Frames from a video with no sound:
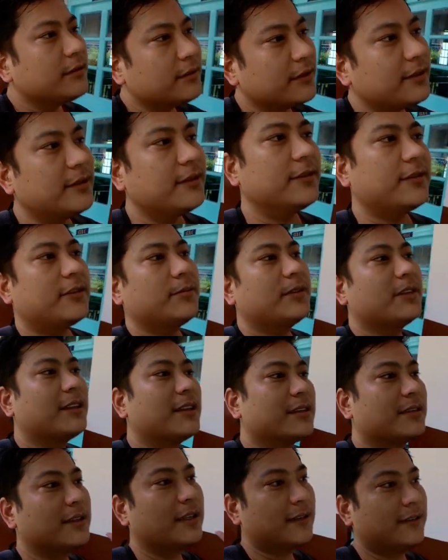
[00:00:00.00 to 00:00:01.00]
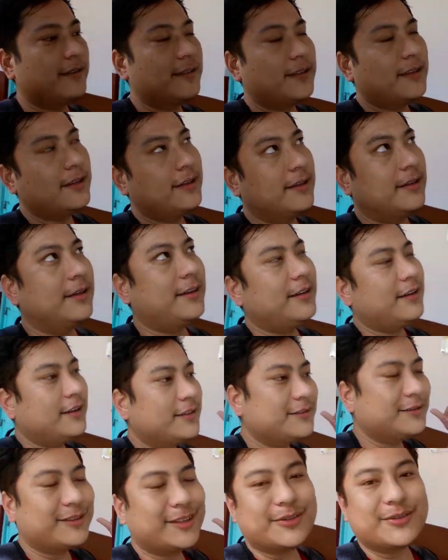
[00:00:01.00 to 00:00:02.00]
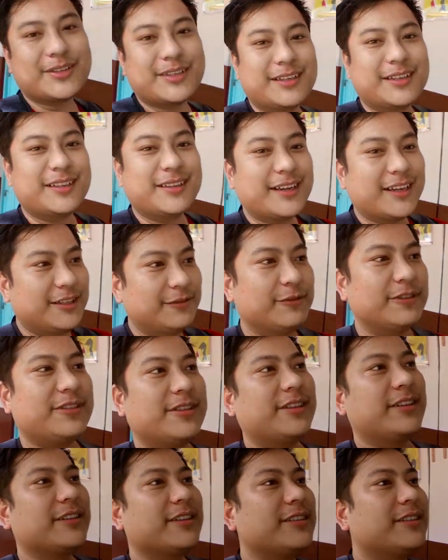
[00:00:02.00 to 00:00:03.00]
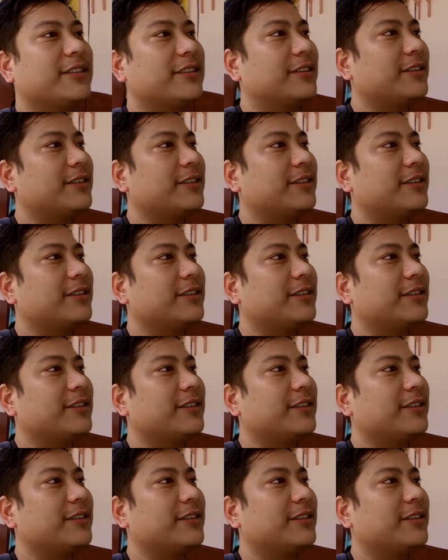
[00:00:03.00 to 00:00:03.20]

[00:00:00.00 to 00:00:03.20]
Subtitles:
This used to be class 10C. 2009 was the year.